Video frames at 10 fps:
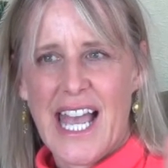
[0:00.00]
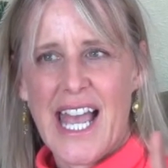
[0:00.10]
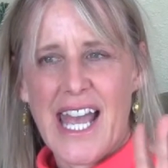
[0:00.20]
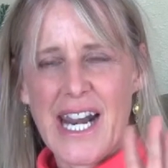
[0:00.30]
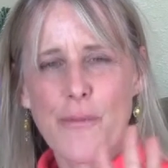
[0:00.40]

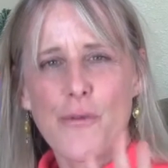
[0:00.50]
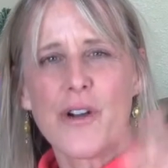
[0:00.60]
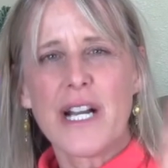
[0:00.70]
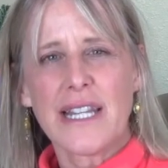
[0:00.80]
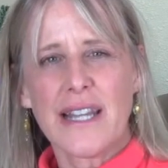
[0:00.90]
And I'm
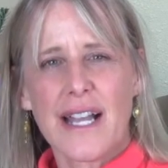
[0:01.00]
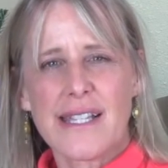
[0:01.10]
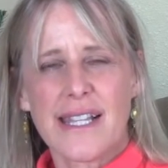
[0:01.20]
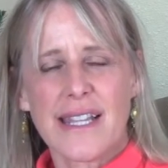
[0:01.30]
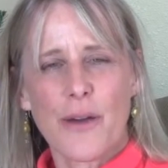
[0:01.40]

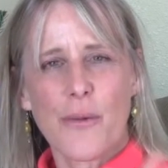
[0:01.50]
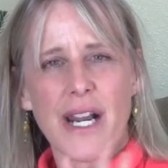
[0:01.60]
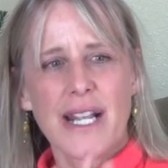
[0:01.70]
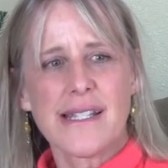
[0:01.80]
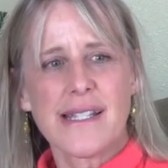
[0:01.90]
realizing that
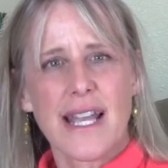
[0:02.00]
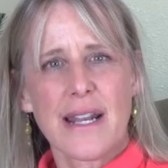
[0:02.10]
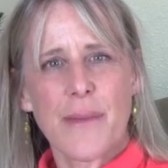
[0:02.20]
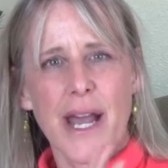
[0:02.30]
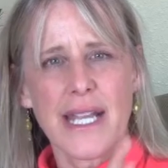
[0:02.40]
when I
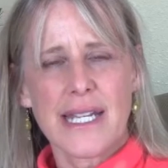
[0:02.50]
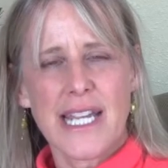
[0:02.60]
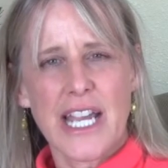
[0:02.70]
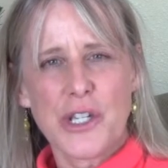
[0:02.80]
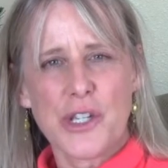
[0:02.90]
set my
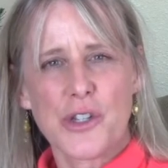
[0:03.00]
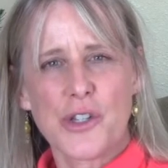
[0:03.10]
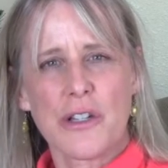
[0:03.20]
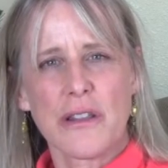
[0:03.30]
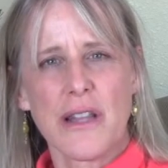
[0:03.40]

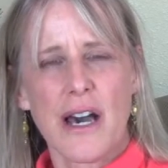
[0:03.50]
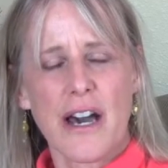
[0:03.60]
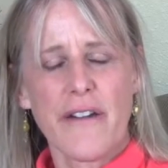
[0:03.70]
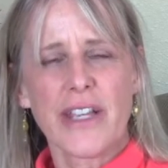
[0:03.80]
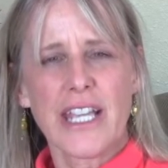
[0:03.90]
intentions to
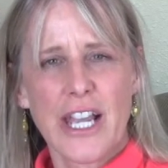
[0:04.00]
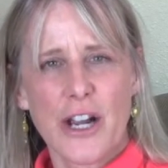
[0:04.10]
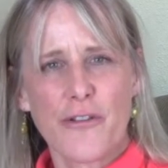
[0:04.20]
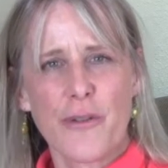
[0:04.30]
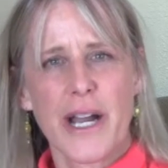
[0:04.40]
love and
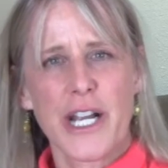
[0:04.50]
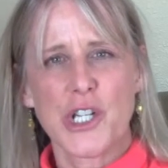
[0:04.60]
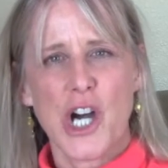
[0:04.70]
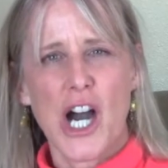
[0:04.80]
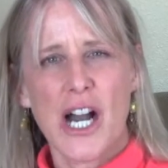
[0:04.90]
care for my
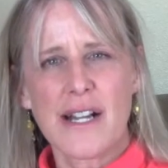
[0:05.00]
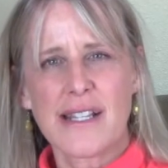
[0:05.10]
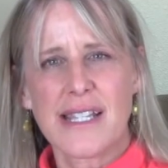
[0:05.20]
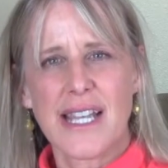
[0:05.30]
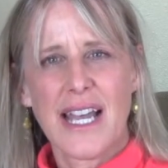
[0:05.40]

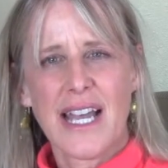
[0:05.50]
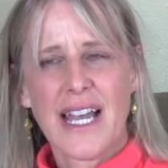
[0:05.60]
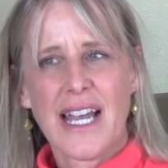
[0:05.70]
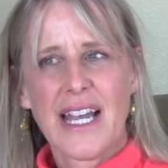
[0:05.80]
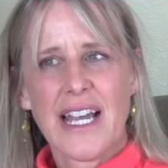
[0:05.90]
dogs,
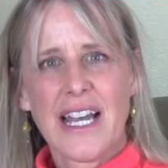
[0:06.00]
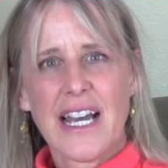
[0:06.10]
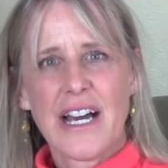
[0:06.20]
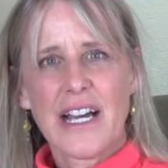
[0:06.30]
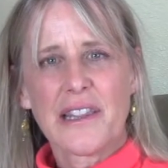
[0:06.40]

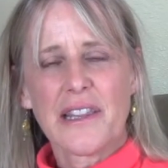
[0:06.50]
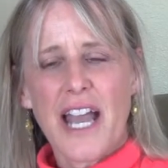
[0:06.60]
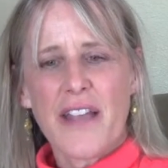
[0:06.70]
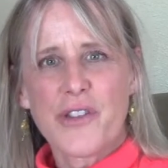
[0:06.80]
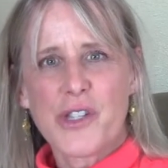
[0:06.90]

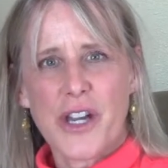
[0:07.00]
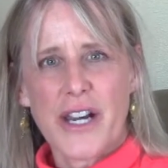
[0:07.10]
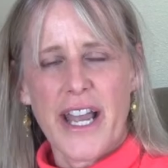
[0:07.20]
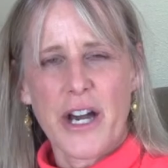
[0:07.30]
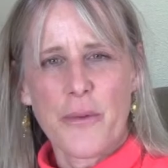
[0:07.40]
life is
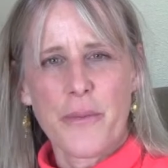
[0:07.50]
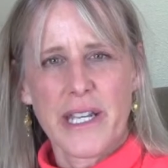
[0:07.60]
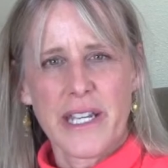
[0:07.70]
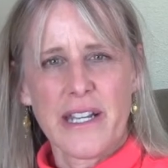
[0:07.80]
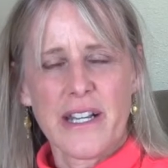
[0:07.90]
going to help
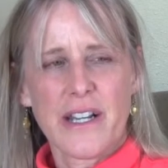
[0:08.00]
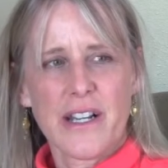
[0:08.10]
me